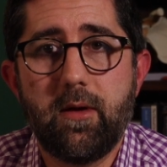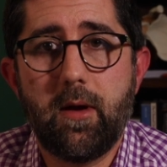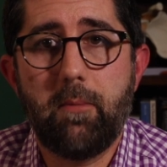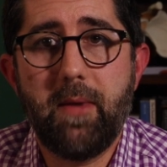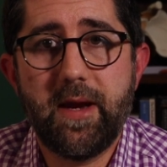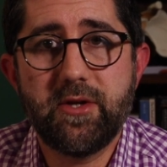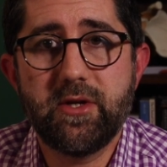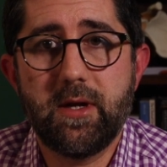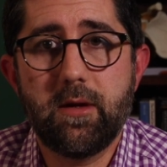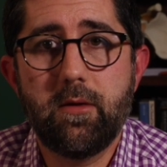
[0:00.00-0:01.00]

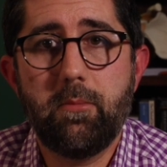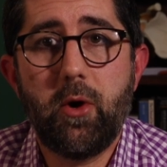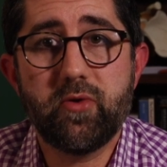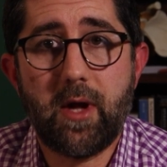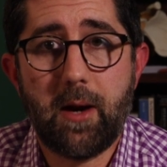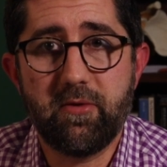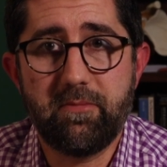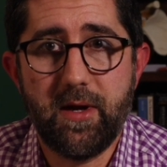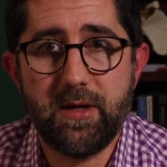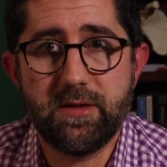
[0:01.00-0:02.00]
managing
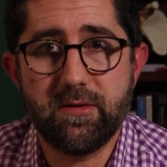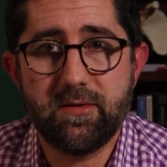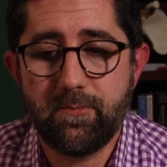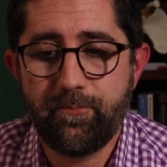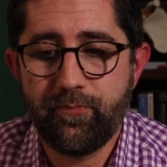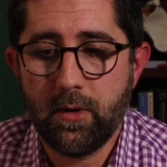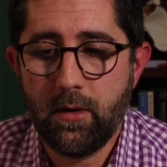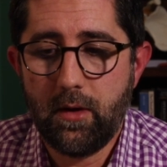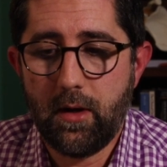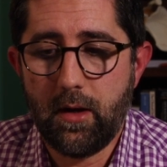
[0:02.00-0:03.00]
postoperative patients.
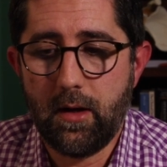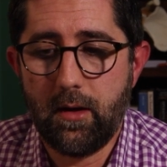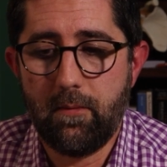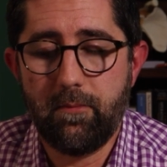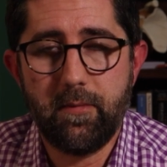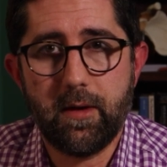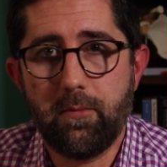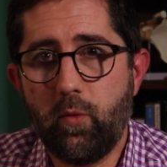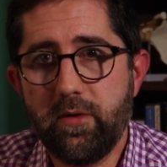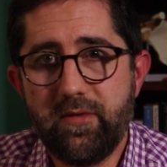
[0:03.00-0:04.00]

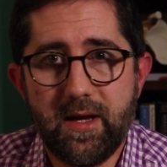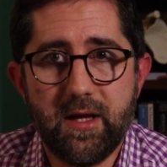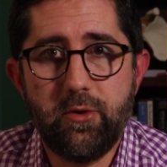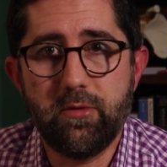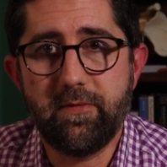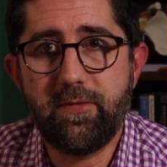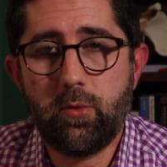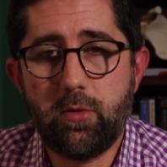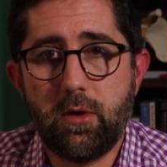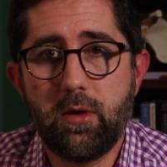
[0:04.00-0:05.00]
Once they get to the
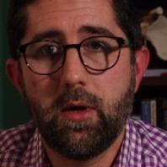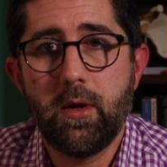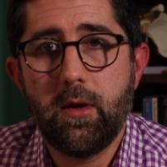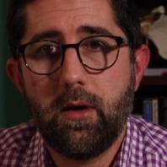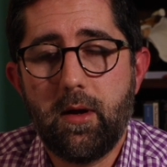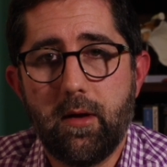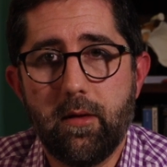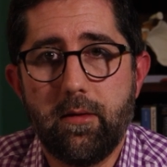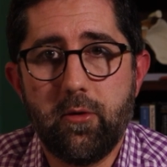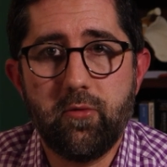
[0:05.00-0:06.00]
floor,
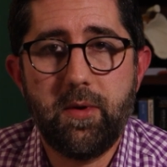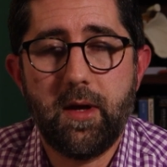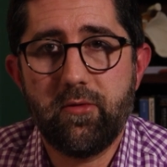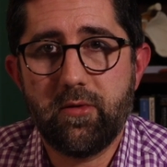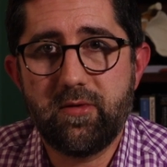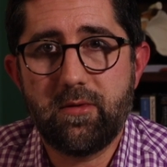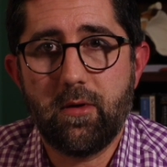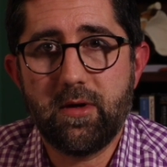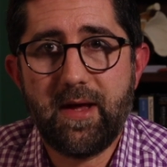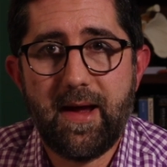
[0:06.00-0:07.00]
those PAs
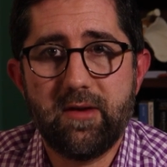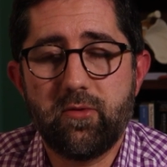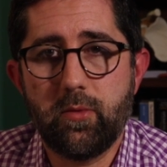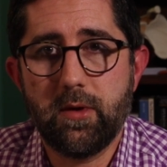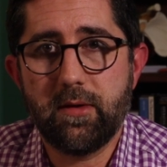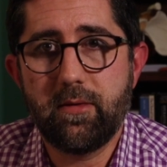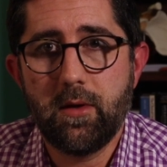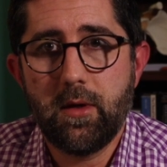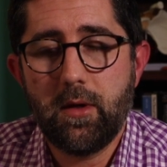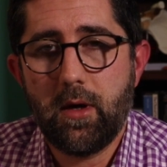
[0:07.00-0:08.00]
are tasked with
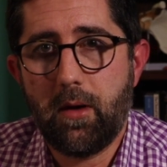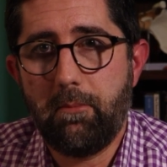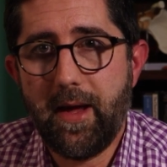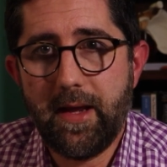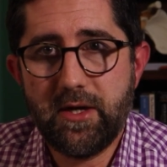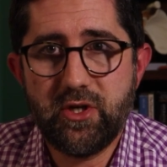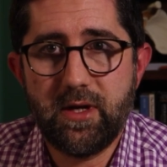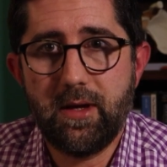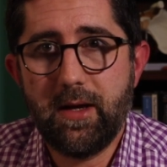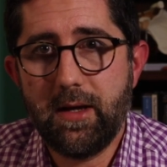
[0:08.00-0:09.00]

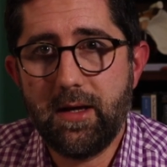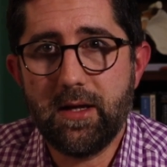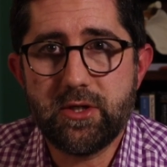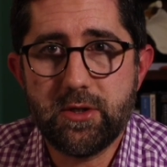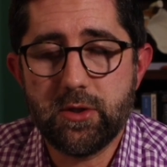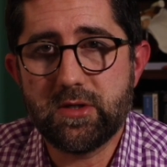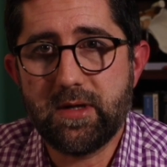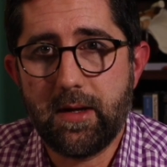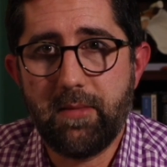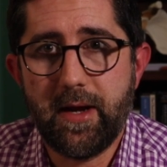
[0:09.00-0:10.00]
managing any issues
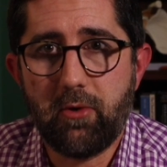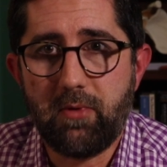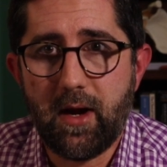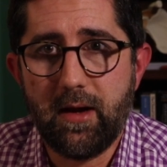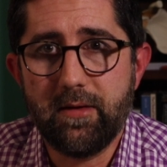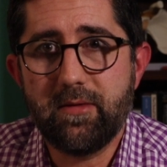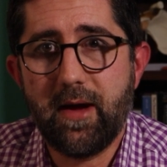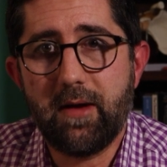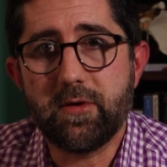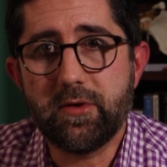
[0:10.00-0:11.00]
that may arise
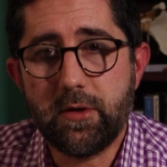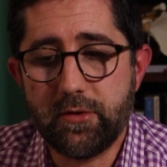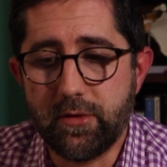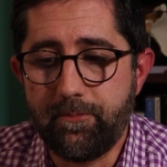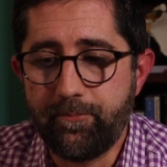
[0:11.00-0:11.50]
after surgery.